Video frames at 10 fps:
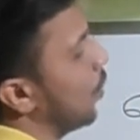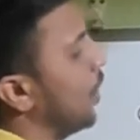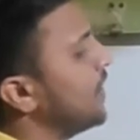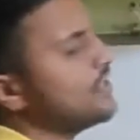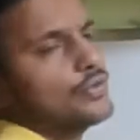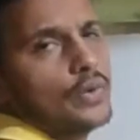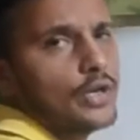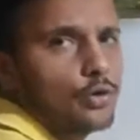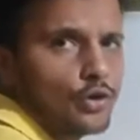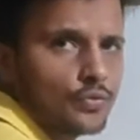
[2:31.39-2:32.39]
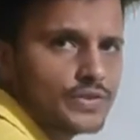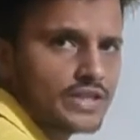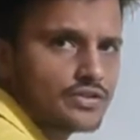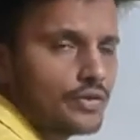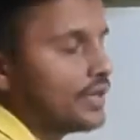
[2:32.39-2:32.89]
What is square root of
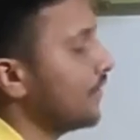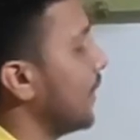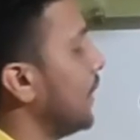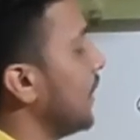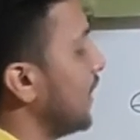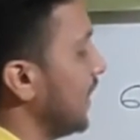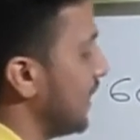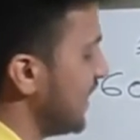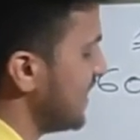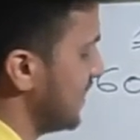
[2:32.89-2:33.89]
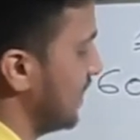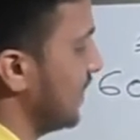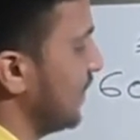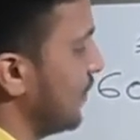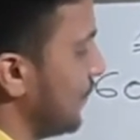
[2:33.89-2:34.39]
625? It is
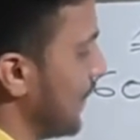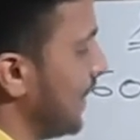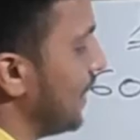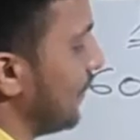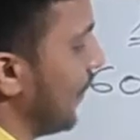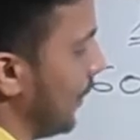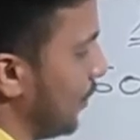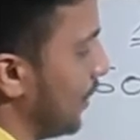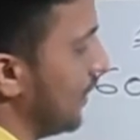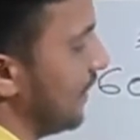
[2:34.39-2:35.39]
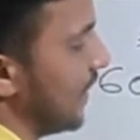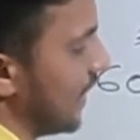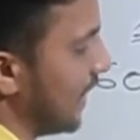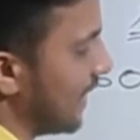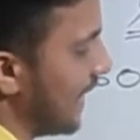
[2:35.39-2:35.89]
25. Then
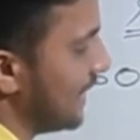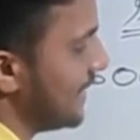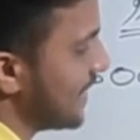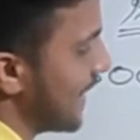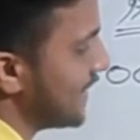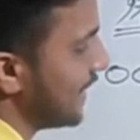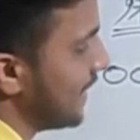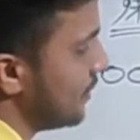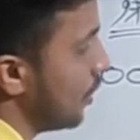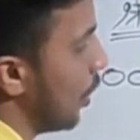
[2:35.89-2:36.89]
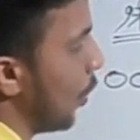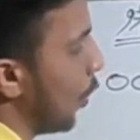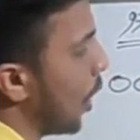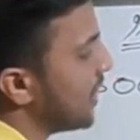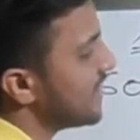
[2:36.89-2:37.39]
I can write this as it is.
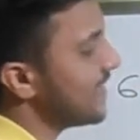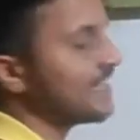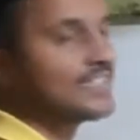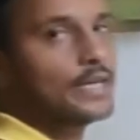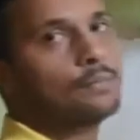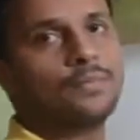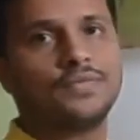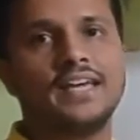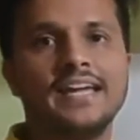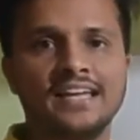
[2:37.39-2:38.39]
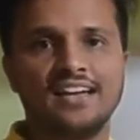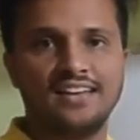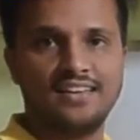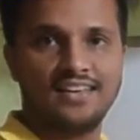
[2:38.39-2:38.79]
What is next step? Think.